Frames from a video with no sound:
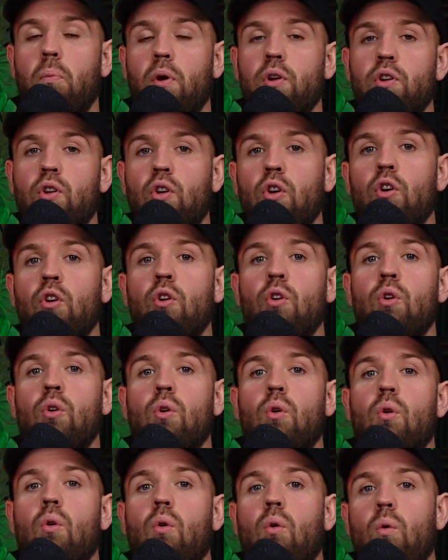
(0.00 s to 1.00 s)
but you
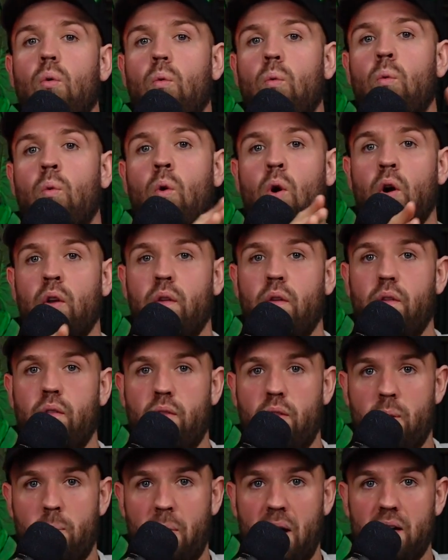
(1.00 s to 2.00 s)
want
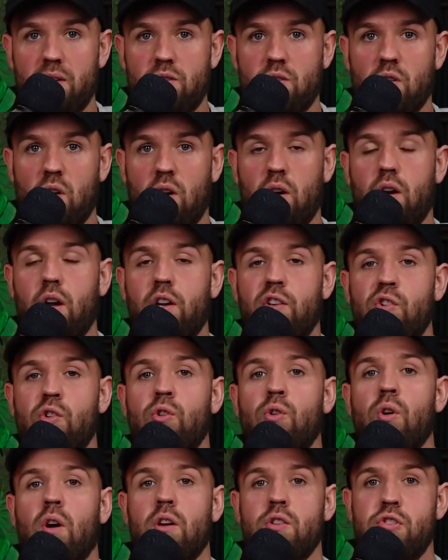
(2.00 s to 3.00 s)
the picture and
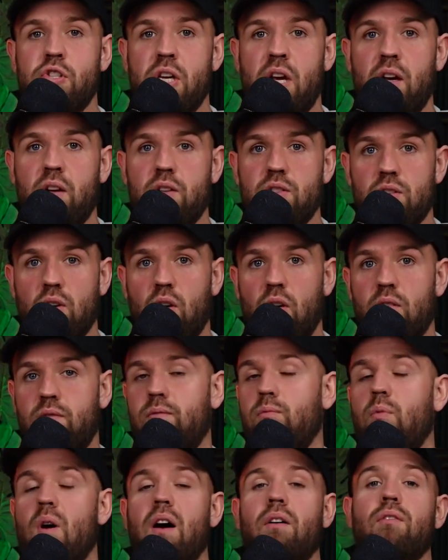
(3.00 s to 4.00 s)
you are jealous of
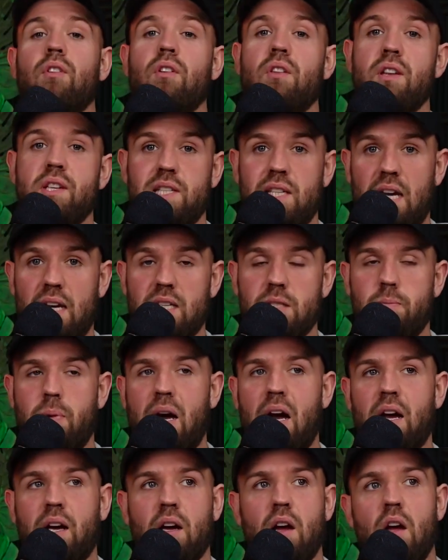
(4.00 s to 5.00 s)
whatever, the six
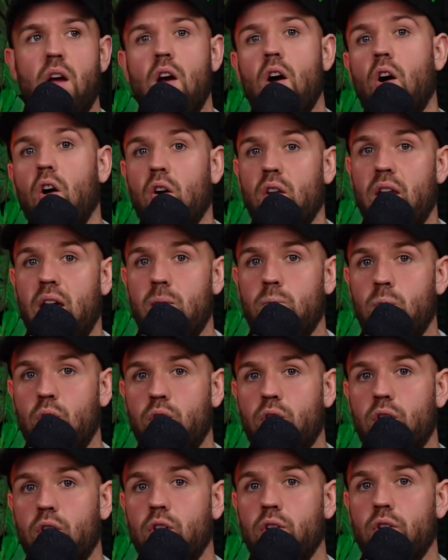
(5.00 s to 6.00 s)
pack or them
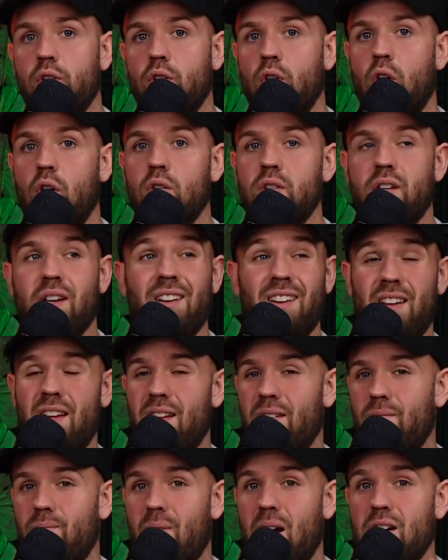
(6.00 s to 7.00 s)
looking good on holiday.
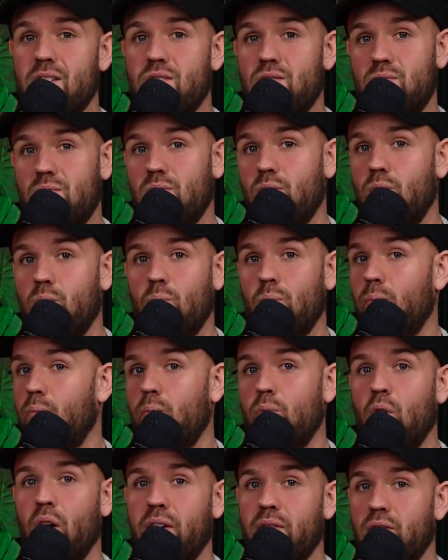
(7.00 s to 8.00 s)
That's
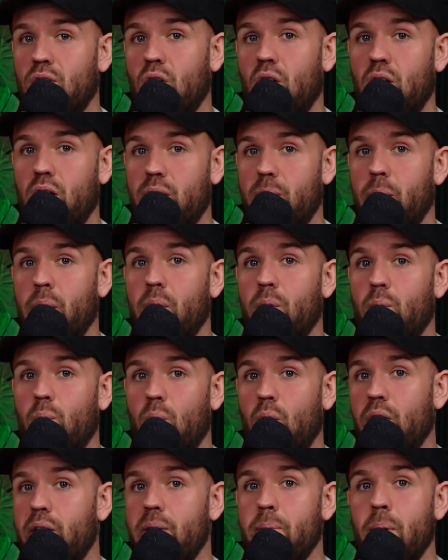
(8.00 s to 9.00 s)
not even talking about
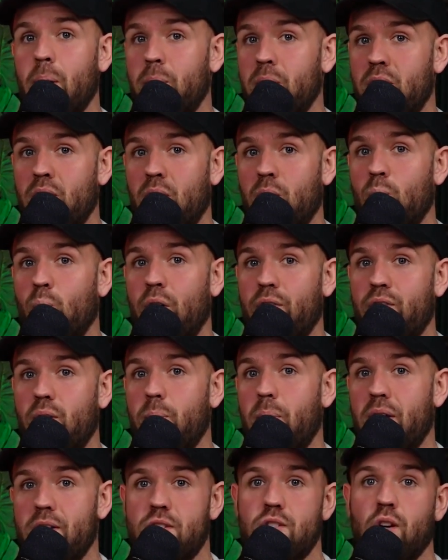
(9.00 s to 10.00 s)
what they may be done with the
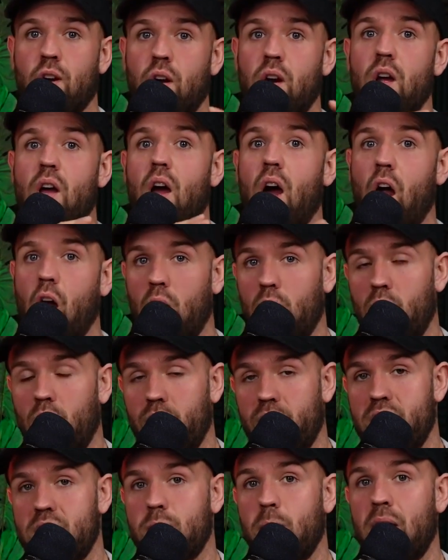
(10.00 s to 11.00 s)
picture, how
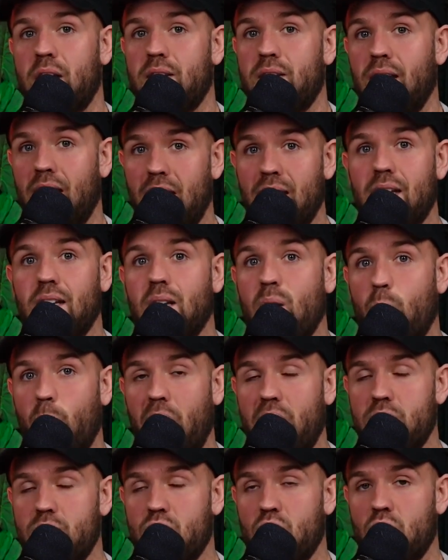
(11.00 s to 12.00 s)
long they spent taking the
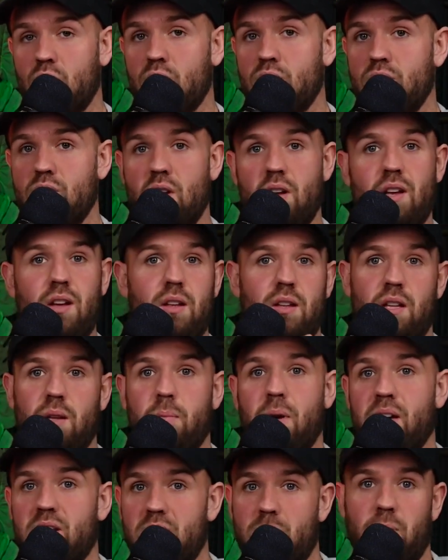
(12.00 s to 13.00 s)
pictures. They
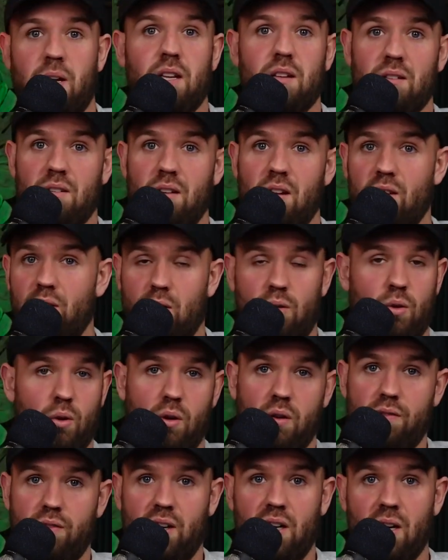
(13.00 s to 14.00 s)
might have spent two
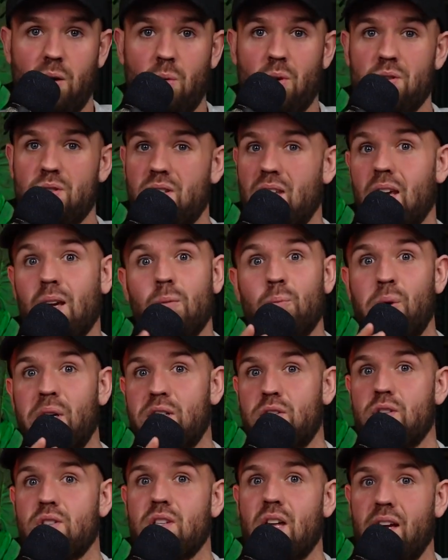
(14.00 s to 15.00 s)
or three hours taking
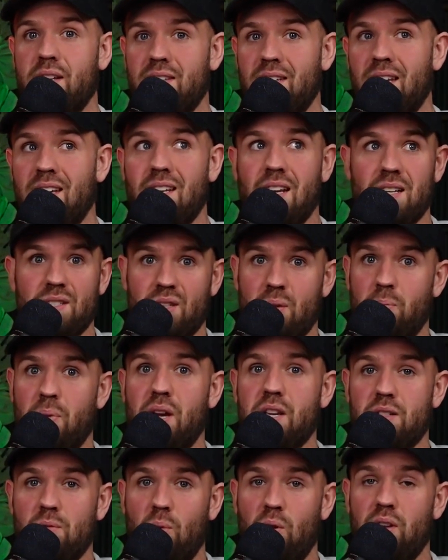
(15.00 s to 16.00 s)
pictures that day, and that's the
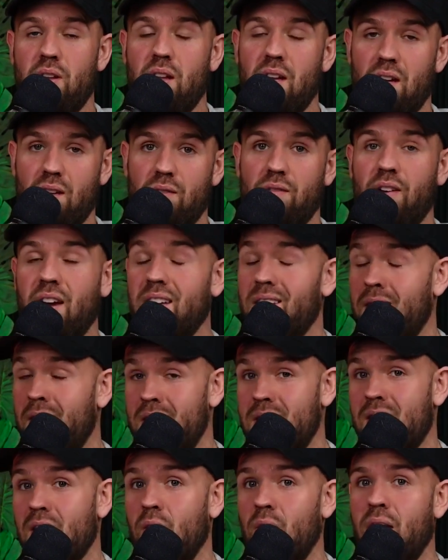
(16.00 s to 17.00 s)
best one they could find, and they
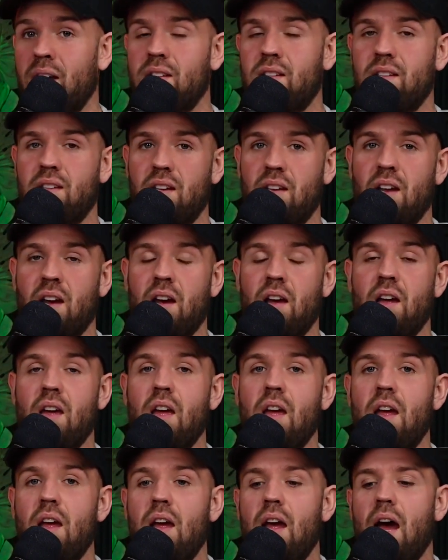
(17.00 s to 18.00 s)
still edited it.
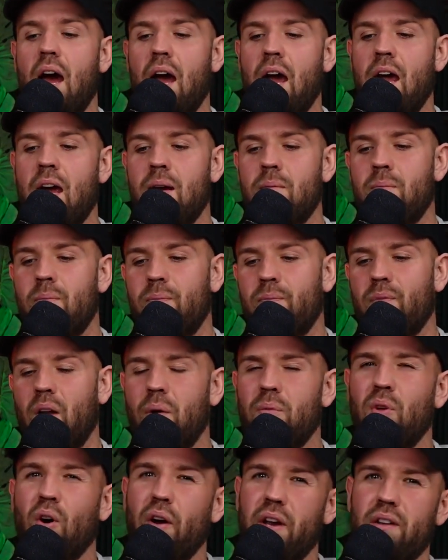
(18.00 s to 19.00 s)
Um,
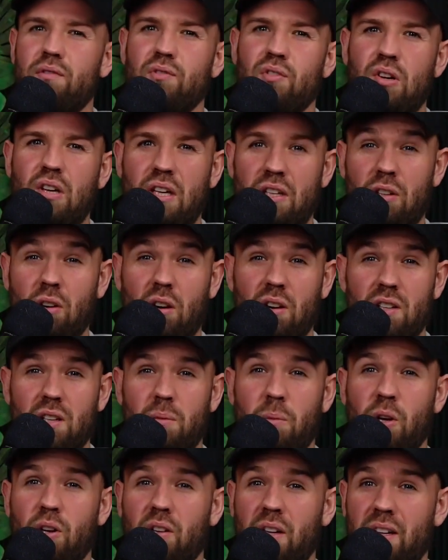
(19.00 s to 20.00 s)
I'm not even really talking
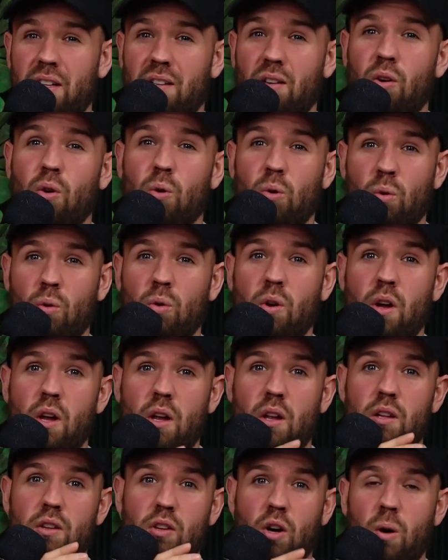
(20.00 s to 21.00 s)
about like the whole
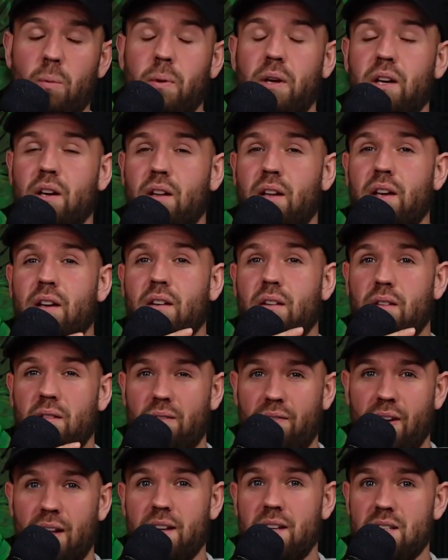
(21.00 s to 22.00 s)
topic of like
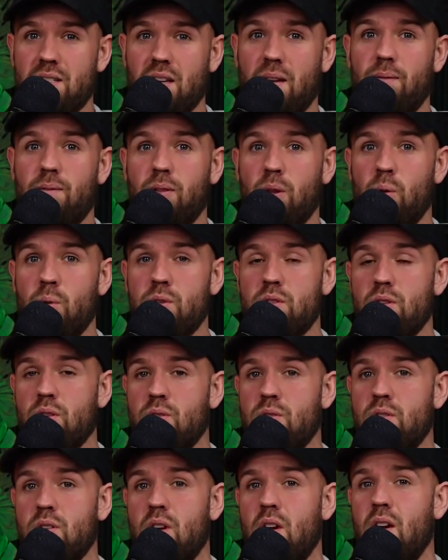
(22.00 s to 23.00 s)
fitness
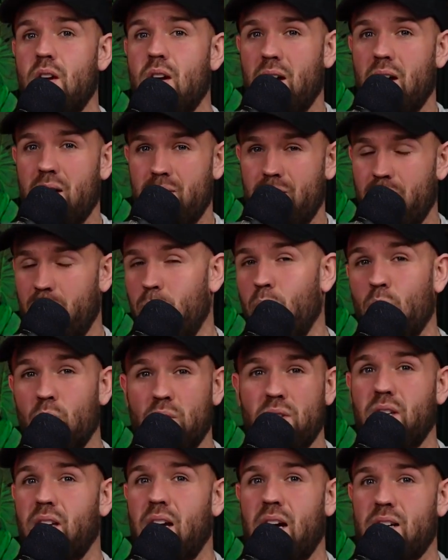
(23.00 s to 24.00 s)
influencers. I'm
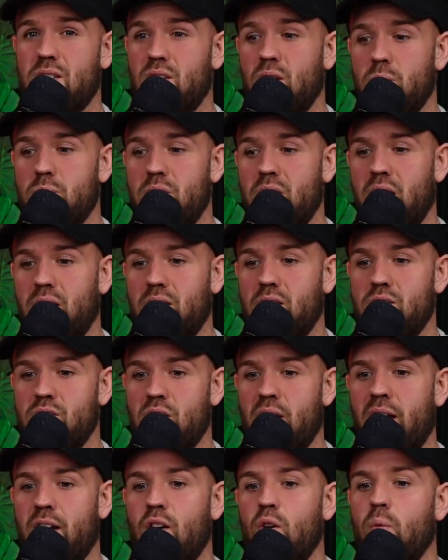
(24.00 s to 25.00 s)
bored of that subject in
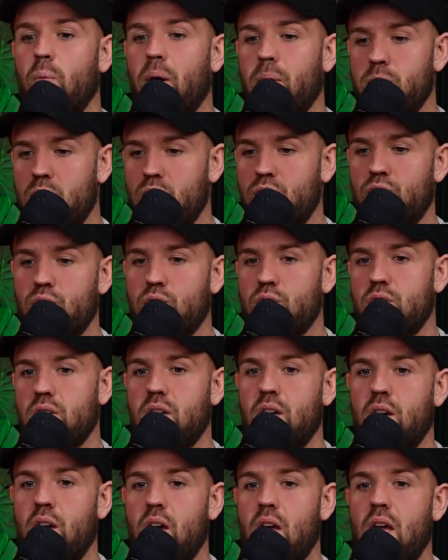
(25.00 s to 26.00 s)
general, but I'm just using
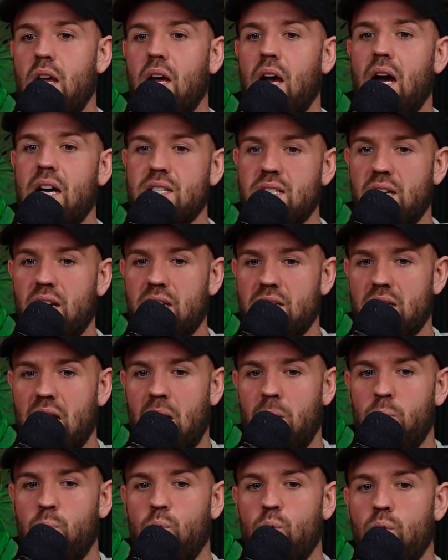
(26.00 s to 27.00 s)
it as an
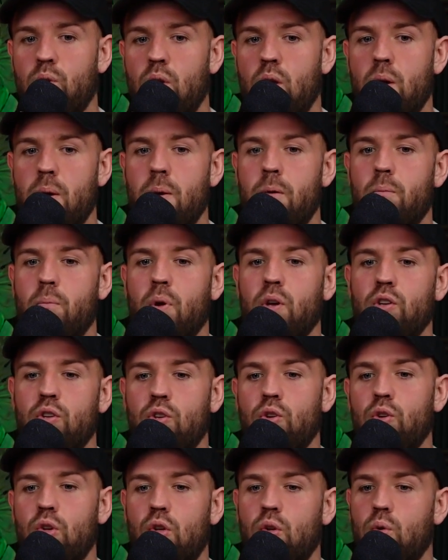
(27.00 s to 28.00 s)
example. But
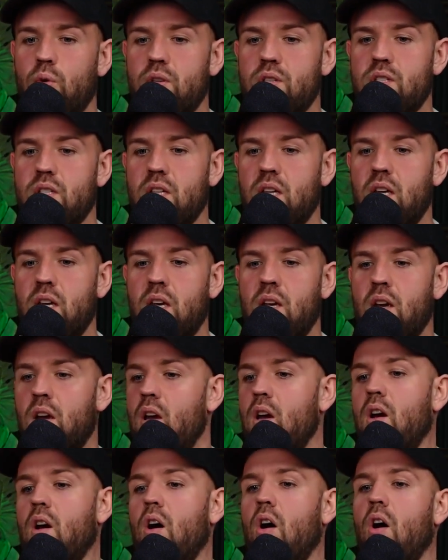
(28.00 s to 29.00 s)
you don't see
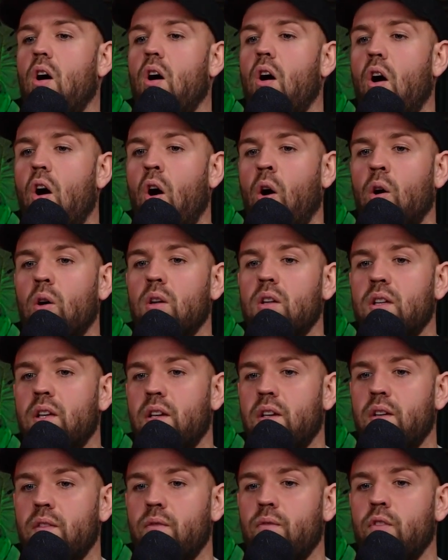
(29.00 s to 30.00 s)
all
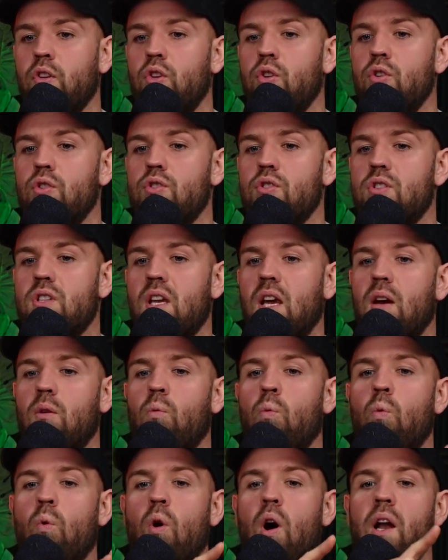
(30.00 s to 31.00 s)
the, you just take
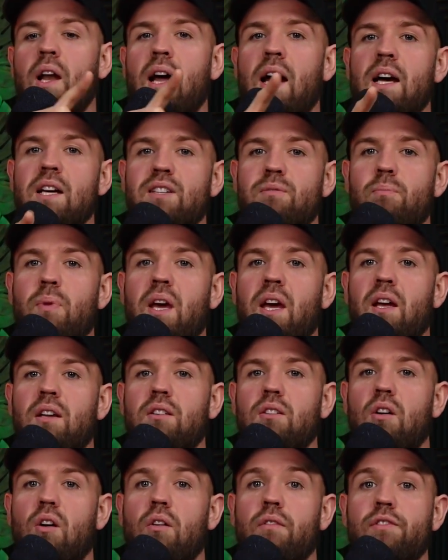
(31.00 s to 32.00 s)
one
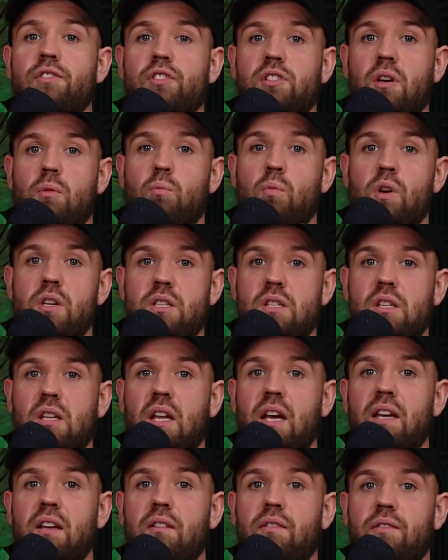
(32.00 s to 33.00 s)
aspect of someone's
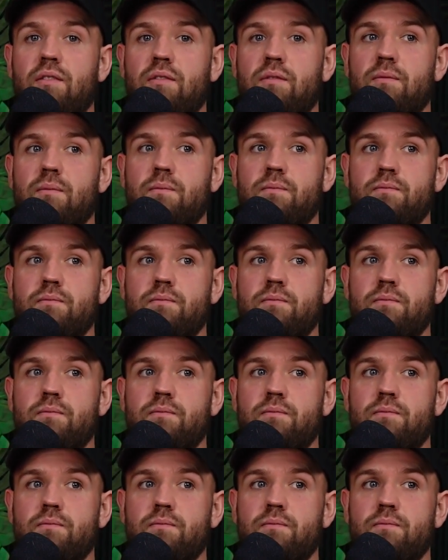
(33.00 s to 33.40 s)
life,